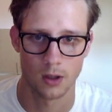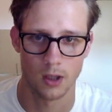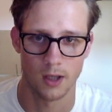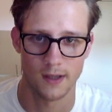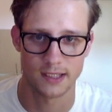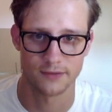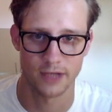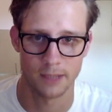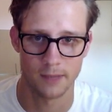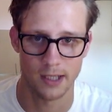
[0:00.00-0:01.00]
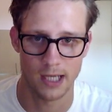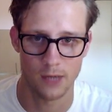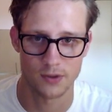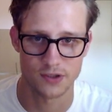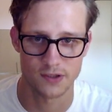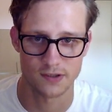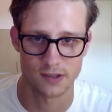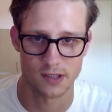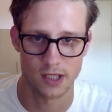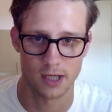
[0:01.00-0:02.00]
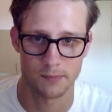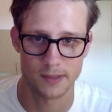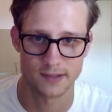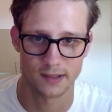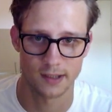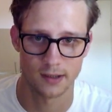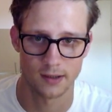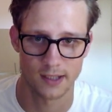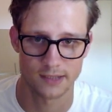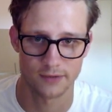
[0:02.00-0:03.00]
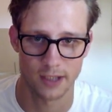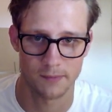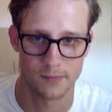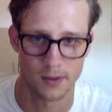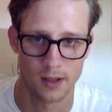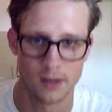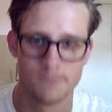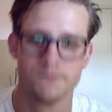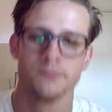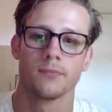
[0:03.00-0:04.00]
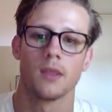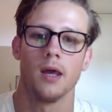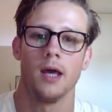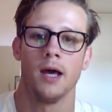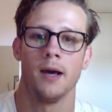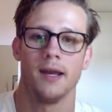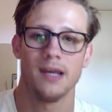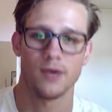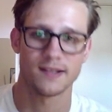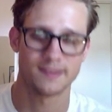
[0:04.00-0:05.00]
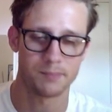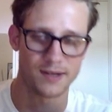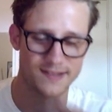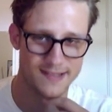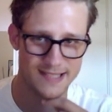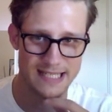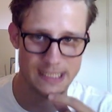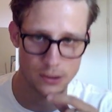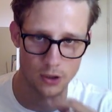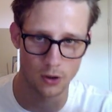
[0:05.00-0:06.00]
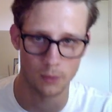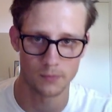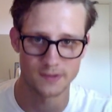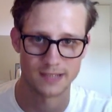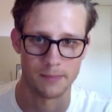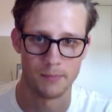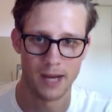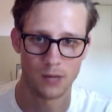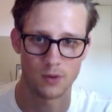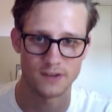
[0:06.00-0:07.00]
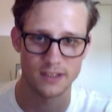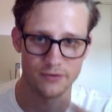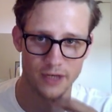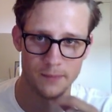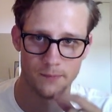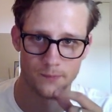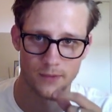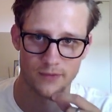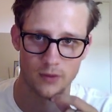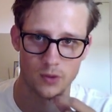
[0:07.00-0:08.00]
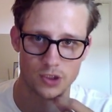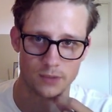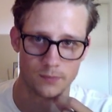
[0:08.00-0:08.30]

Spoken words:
Next frame, and now it's just a dot basically. Next frame. And now I can press C to go a step backwards in the frame if I want to.